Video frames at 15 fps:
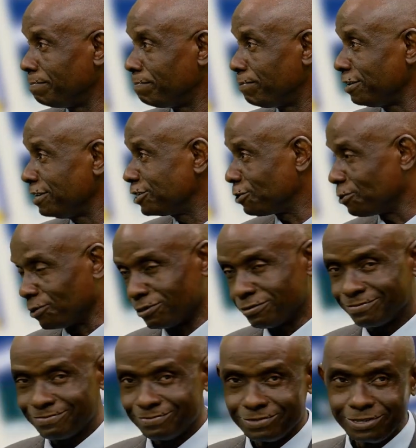
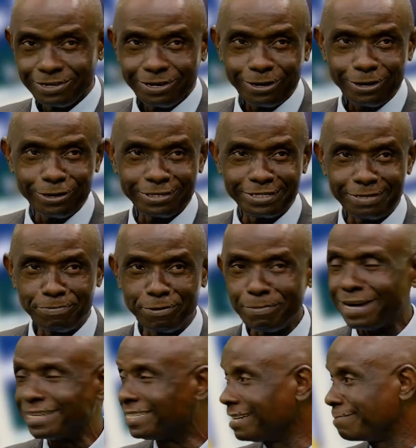political or
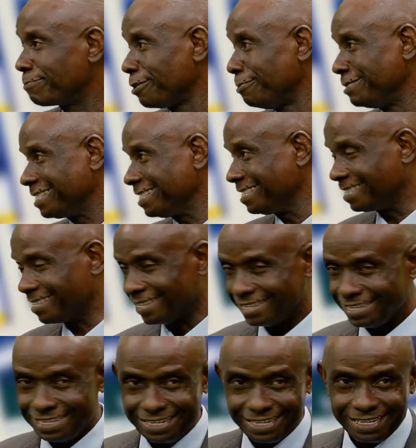diplomatic promises
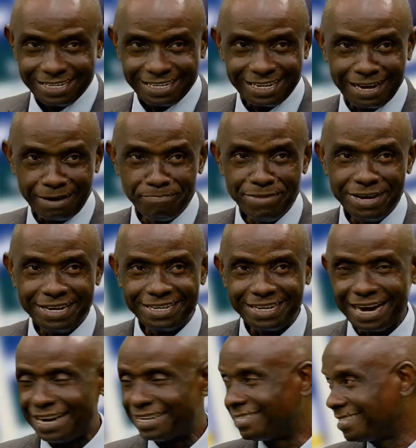that are made
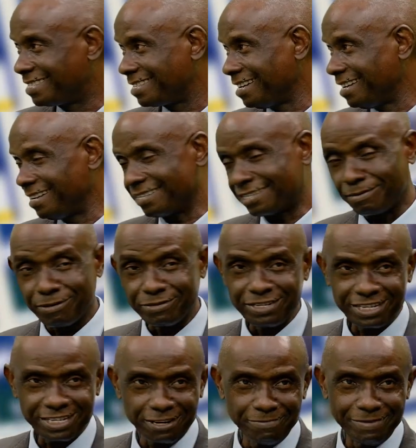at some of these
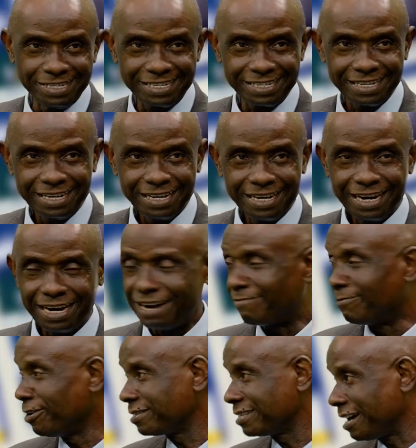summits have
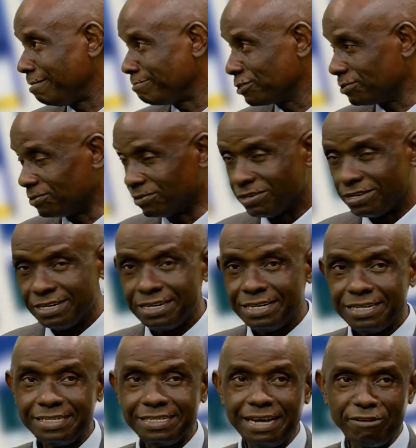not come true.
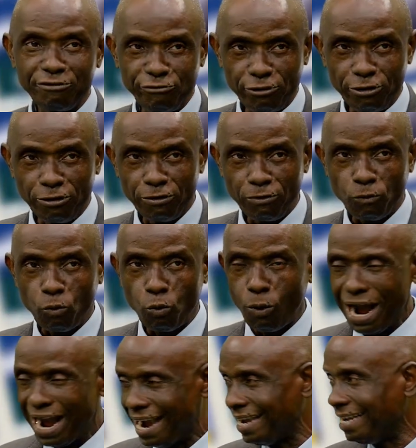Therefore,
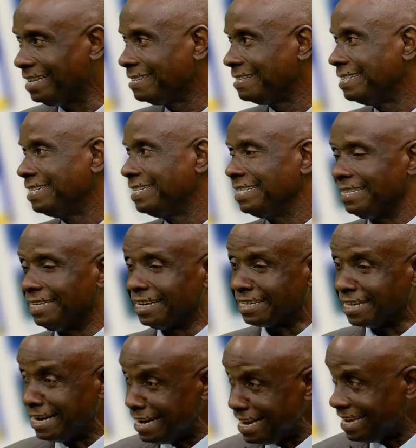why there's
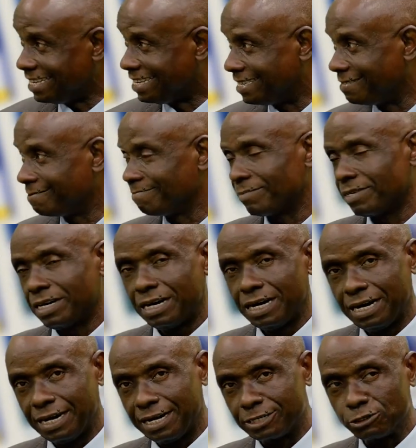a need
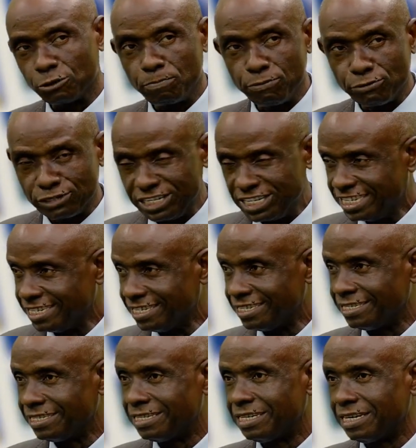to position
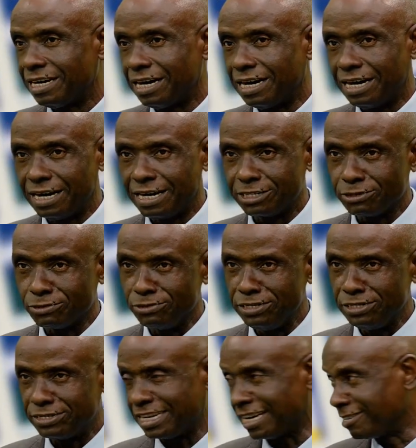to
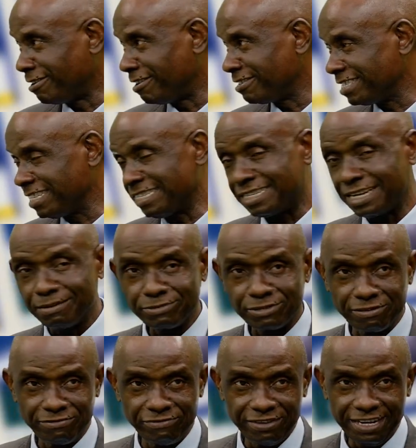new technology in terms
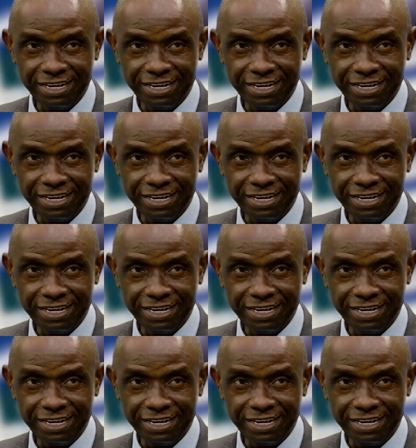of